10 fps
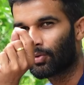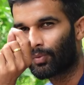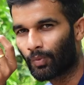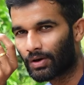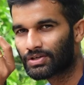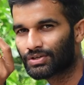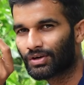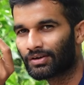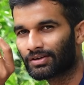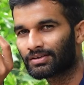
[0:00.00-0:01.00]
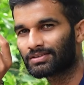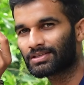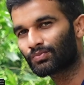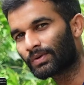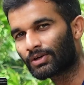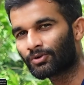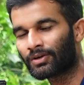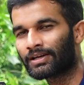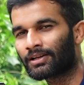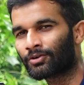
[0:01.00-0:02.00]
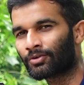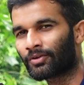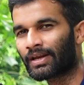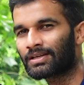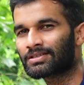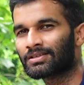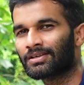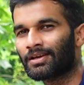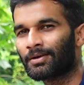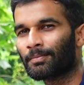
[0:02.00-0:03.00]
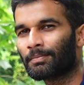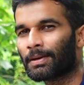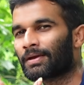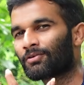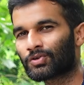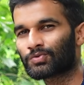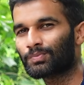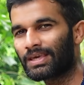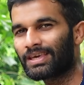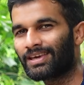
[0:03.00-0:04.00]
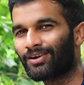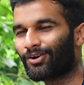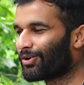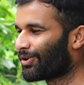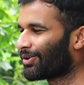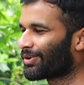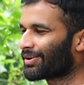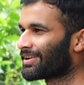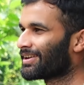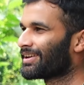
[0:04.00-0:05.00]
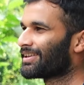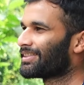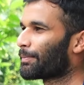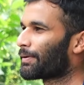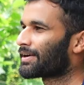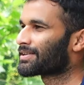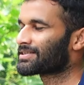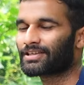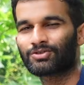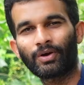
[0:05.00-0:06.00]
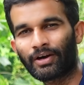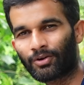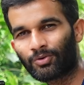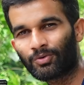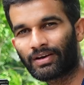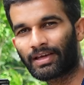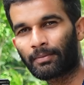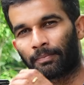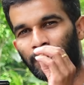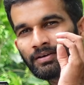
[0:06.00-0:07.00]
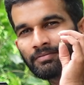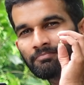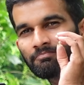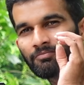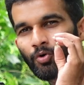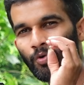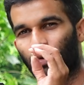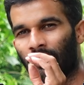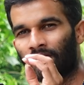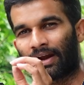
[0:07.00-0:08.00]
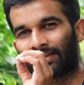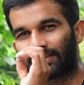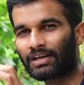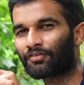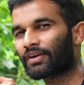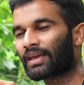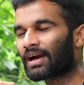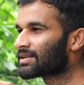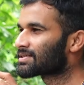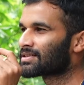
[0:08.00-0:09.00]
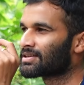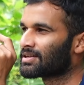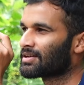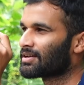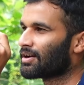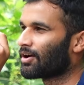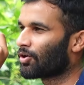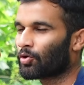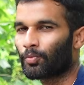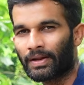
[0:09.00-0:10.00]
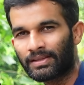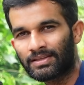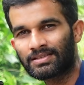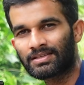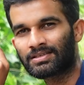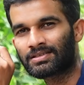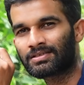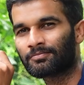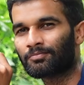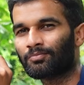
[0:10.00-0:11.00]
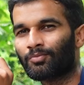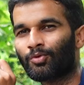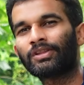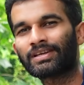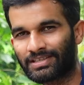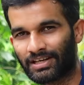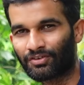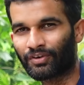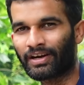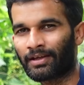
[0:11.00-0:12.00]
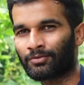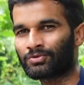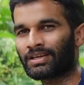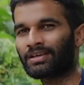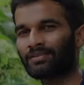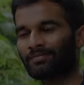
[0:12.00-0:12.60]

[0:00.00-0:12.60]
One shot just went to a little to the right. Maybe it was me or the pellet is like so, I don't know. But overall at 35 yards, a group like this is more than satisfied, I would say.